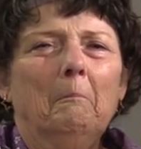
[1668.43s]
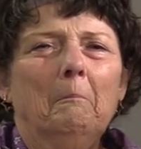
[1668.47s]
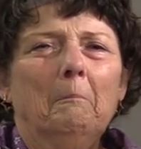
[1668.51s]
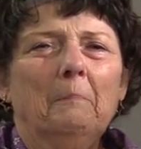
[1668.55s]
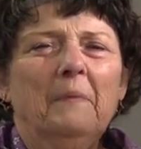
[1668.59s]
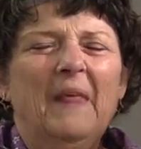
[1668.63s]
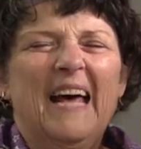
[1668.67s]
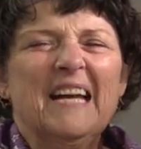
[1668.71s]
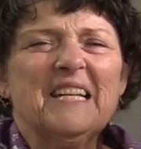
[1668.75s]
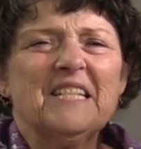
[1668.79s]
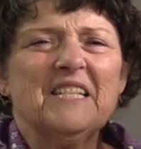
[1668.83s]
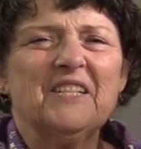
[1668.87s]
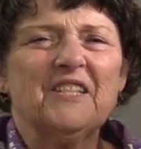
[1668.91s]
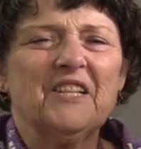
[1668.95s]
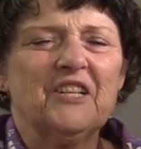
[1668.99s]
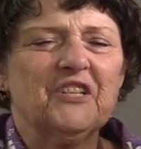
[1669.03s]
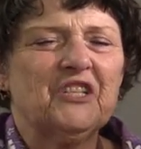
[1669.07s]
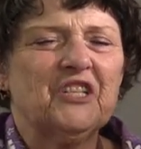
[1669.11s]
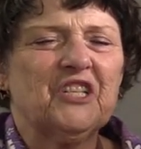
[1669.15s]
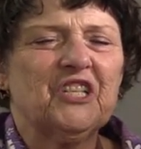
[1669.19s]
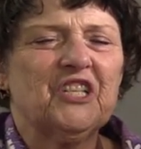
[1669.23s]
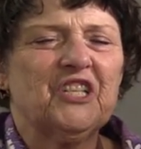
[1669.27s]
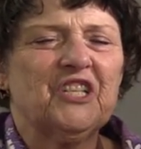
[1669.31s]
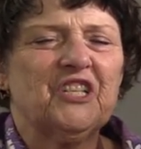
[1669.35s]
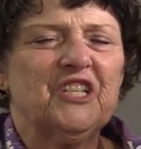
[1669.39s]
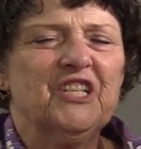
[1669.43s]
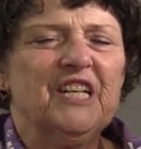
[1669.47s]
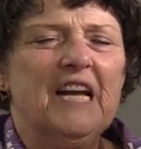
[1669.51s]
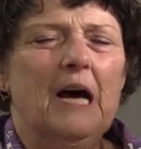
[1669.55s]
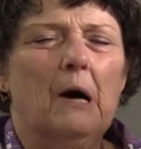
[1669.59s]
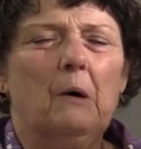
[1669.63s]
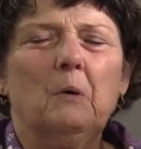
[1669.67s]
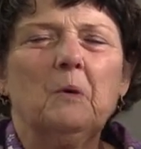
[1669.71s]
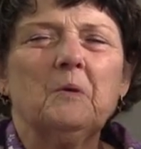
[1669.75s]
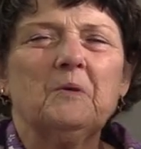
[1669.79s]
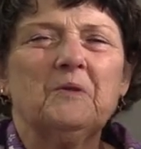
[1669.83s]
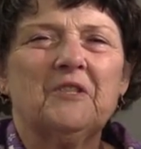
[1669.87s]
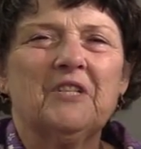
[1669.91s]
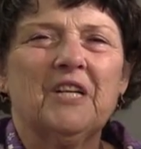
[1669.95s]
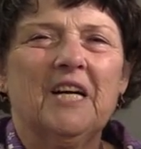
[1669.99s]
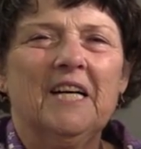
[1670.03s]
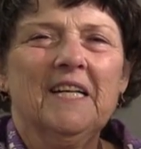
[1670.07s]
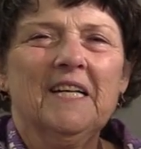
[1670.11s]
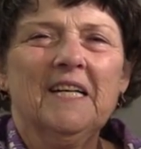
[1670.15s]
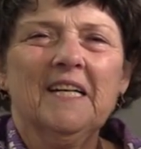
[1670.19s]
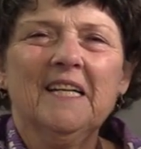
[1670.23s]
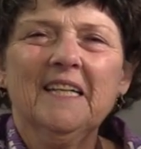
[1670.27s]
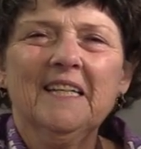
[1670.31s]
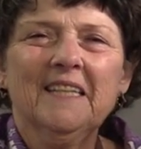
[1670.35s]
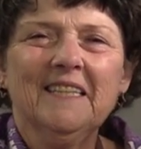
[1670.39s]
That is a snout.
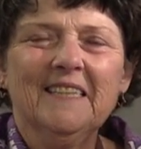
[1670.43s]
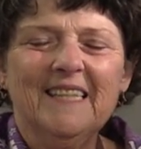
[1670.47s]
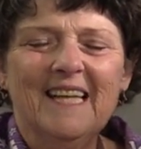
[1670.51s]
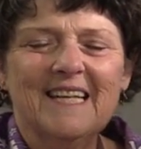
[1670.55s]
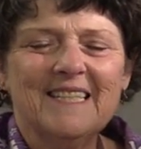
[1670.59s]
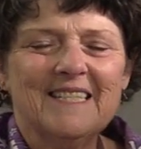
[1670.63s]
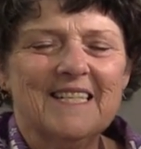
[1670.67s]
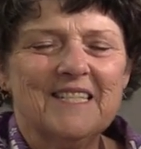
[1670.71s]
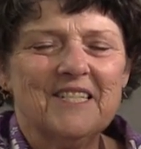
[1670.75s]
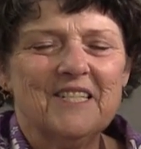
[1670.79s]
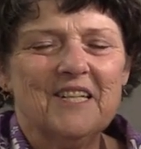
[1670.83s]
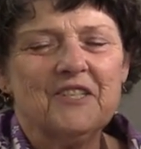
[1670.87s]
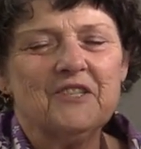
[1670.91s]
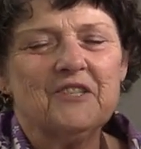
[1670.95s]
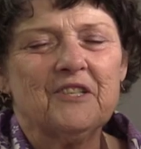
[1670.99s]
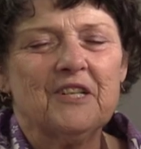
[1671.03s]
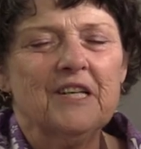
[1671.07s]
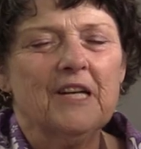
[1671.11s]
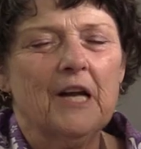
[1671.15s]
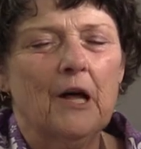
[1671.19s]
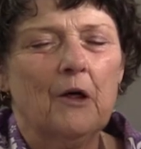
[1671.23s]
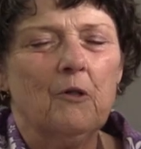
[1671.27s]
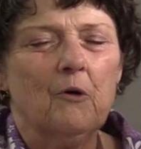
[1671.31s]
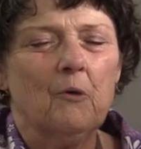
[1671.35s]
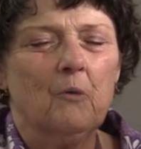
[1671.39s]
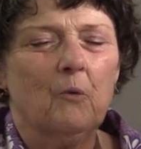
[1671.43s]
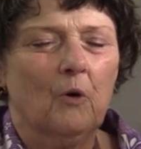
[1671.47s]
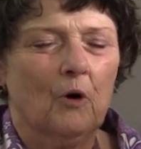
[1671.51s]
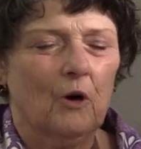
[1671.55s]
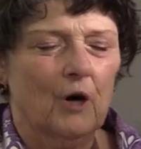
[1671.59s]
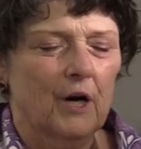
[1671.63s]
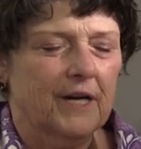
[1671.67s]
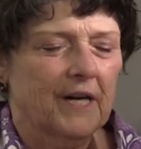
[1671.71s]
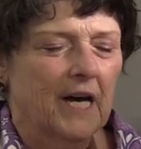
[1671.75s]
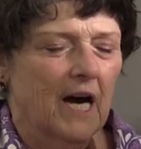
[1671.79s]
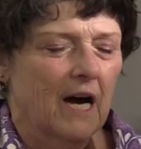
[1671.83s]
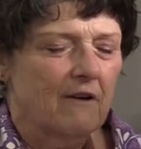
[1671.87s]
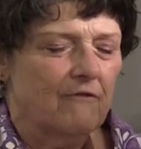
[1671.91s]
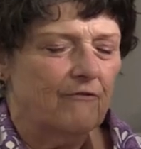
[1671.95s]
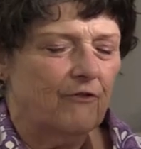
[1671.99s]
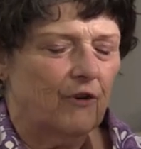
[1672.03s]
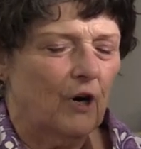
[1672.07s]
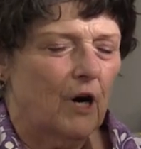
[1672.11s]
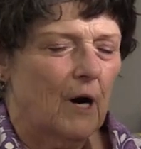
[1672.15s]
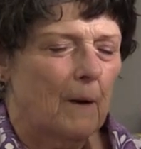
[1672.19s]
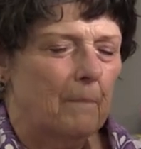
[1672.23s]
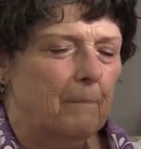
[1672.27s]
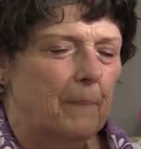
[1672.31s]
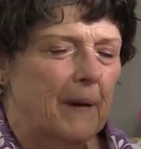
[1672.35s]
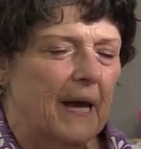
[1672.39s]
That's just another word
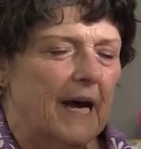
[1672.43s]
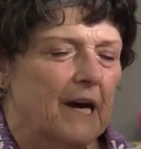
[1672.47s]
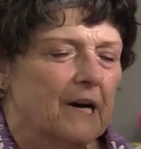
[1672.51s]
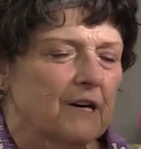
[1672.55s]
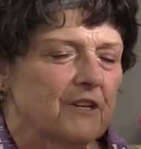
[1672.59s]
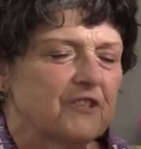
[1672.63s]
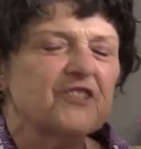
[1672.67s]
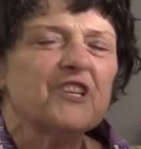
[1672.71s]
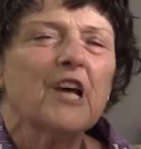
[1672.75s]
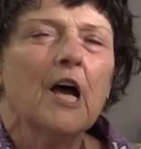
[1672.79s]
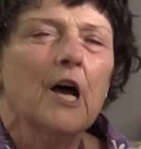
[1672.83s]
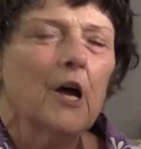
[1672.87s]
for a bear's